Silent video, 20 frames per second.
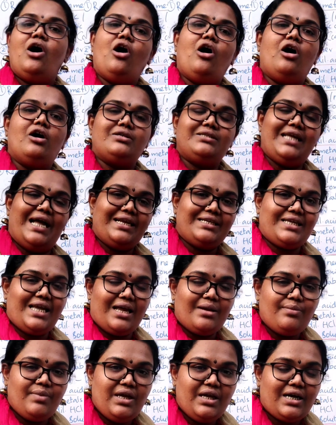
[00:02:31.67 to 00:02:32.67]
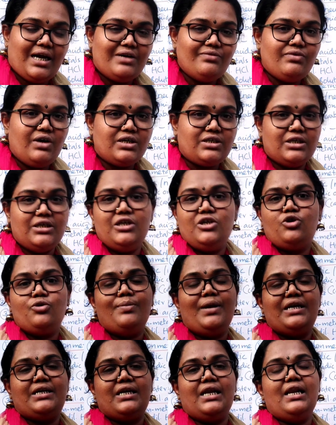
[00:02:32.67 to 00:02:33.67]
or that can be converted into
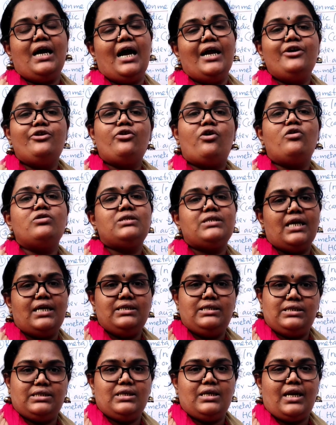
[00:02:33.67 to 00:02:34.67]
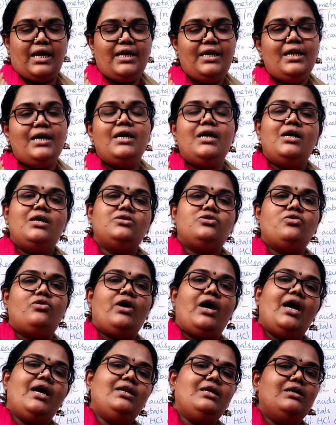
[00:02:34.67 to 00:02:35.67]
metal hydroxides, right. So
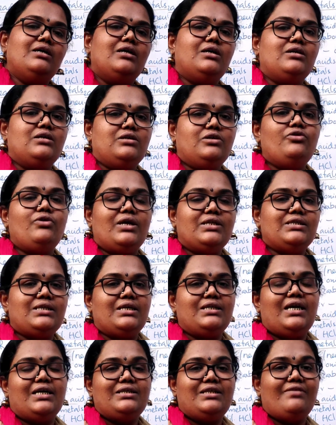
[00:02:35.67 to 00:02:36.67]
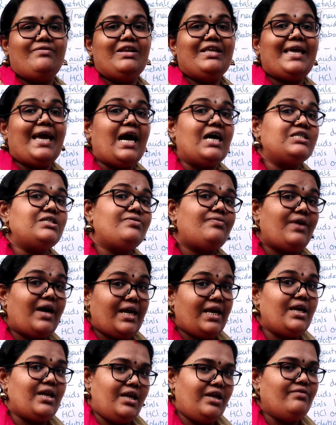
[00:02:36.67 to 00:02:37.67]
and you can see that they will catch
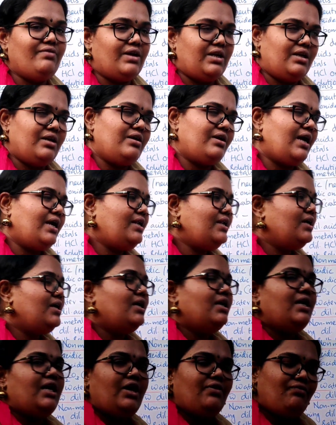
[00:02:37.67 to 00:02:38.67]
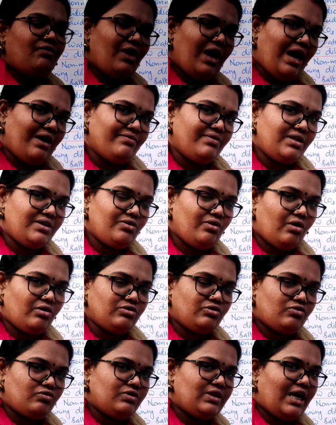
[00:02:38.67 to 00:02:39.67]
fire even, right. If you haven't gone
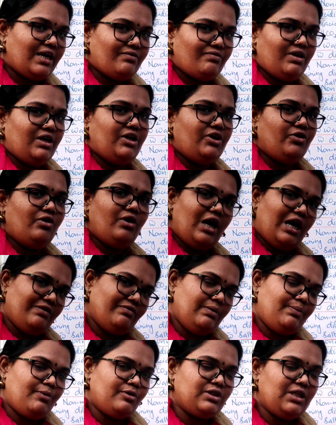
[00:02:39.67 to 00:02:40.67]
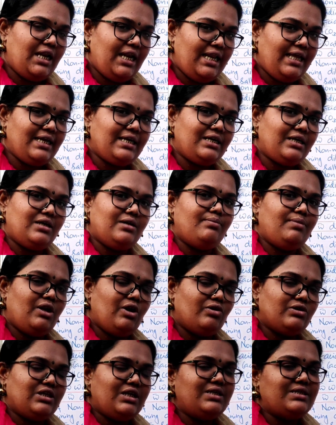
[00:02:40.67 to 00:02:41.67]
through that video, I will put the link
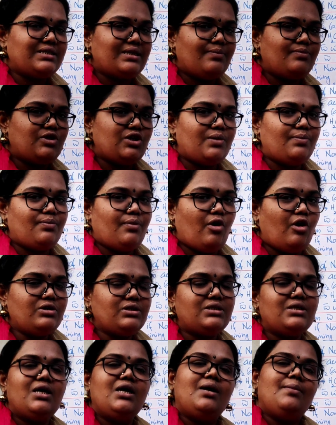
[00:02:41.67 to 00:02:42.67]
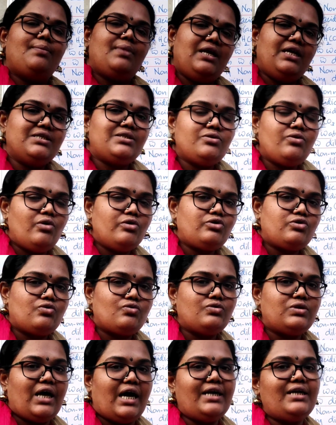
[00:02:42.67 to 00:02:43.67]
below the description box. Please go
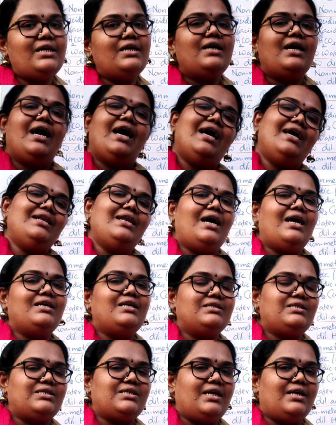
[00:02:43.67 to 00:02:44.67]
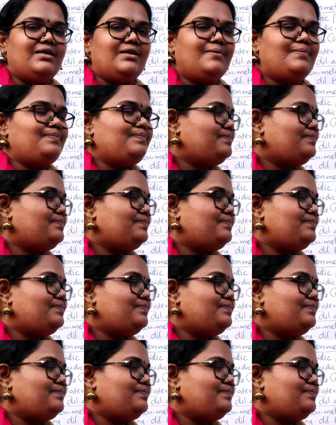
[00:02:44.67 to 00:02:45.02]
through that and understand.